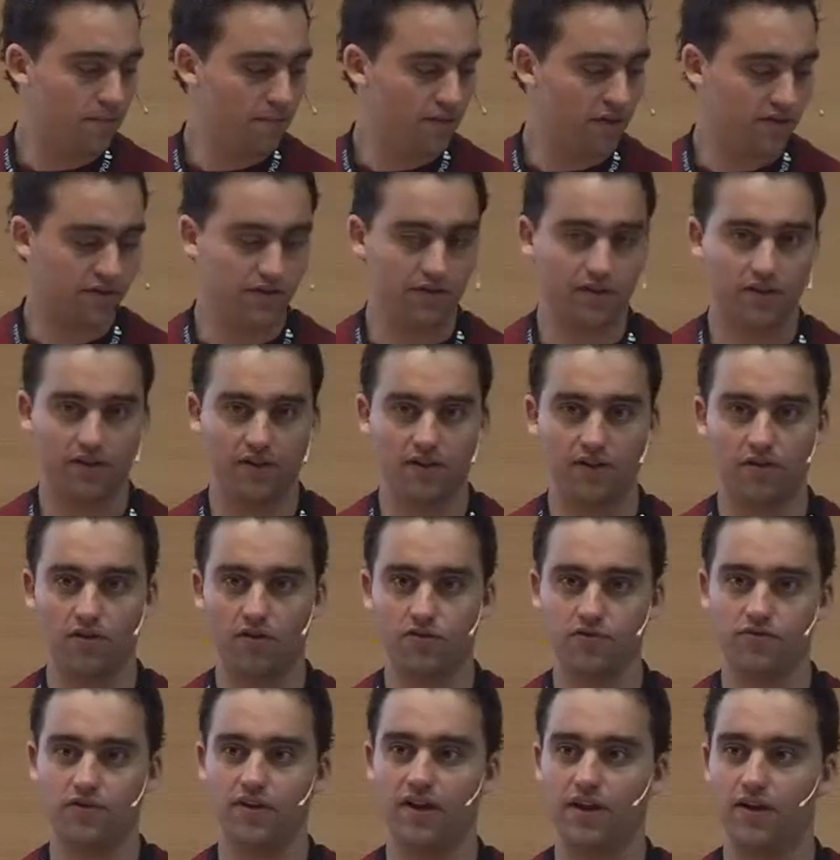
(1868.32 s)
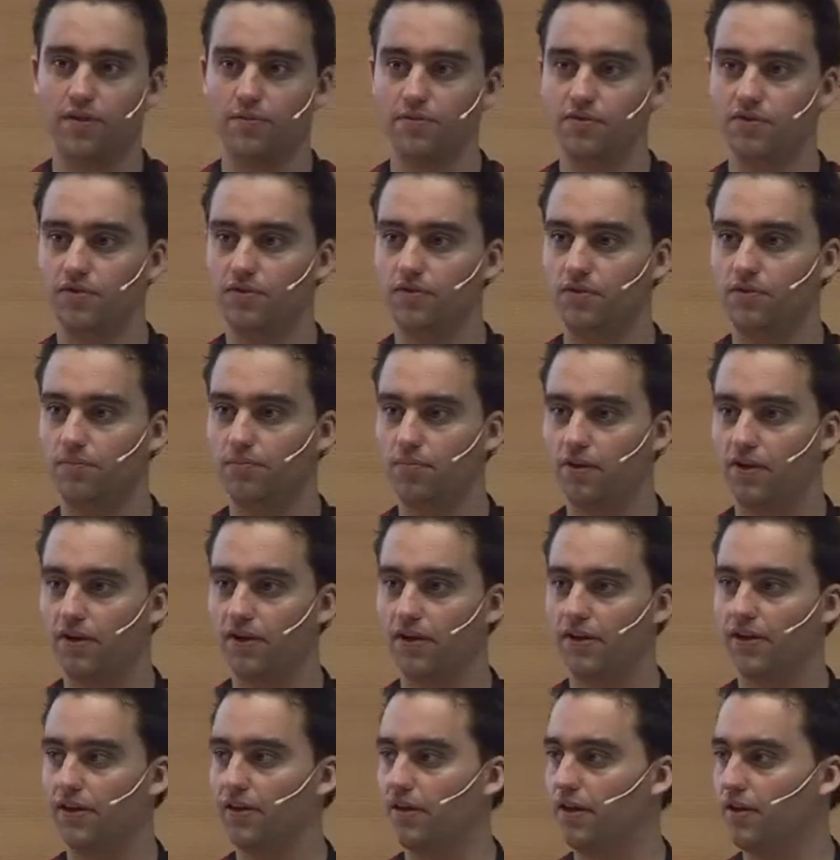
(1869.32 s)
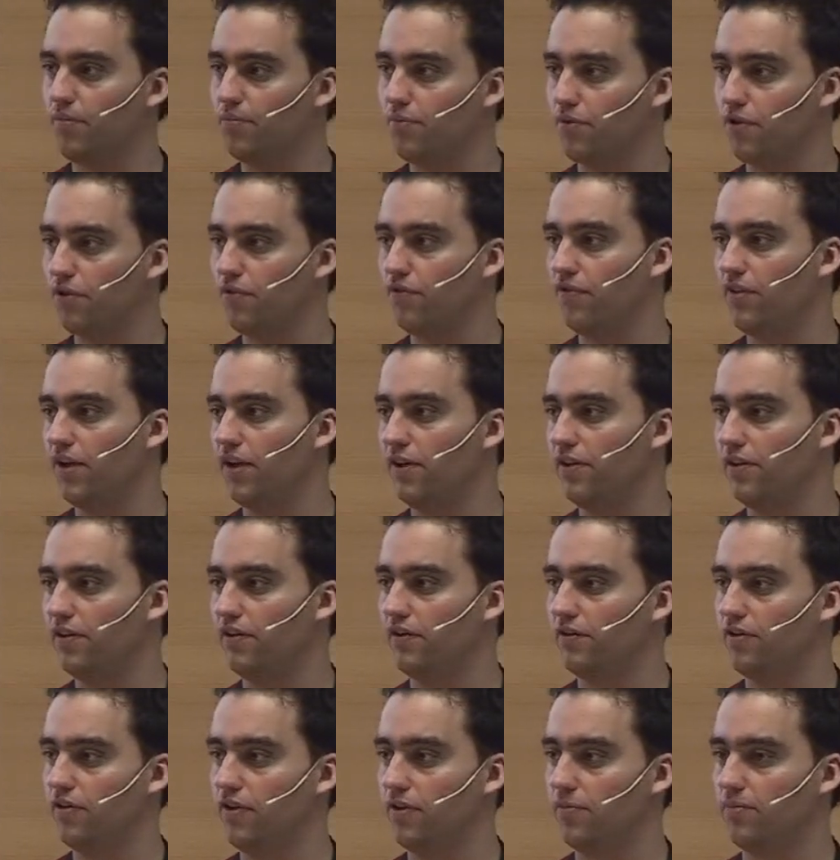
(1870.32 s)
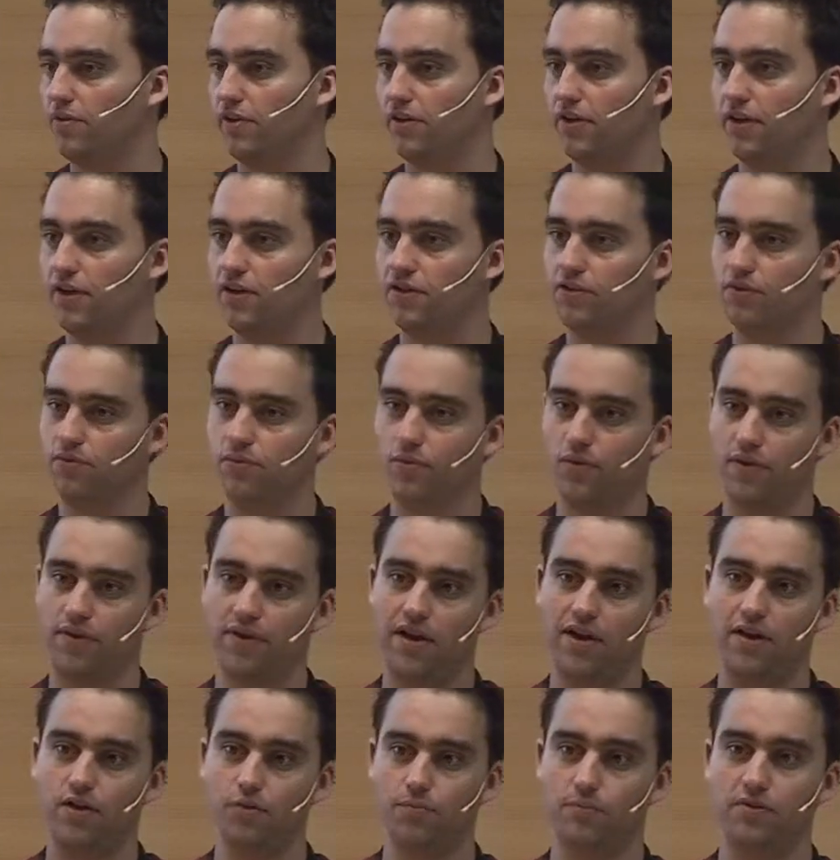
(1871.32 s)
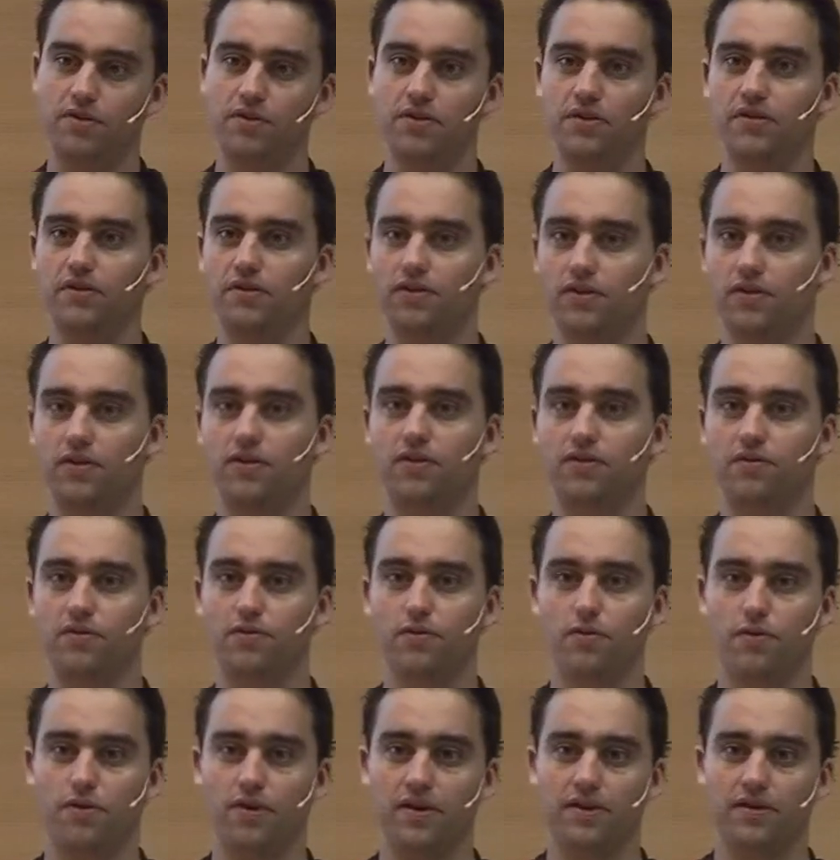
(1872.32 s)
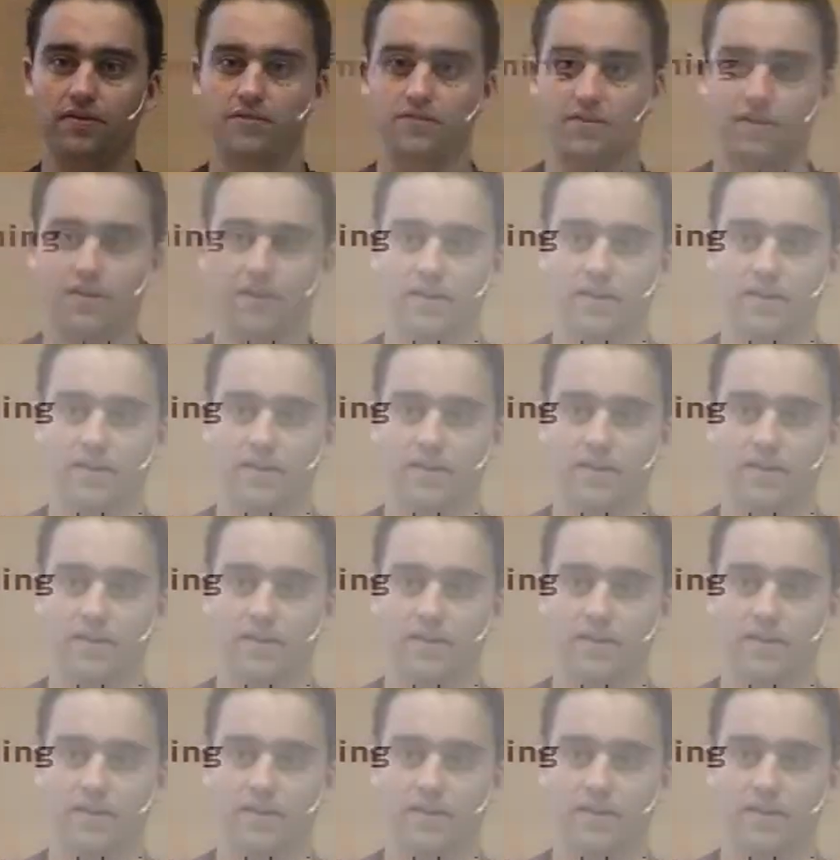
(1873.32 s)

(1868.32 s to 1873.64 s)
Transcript: but it also helps you debugging and profiling your application. With AOP, you can do things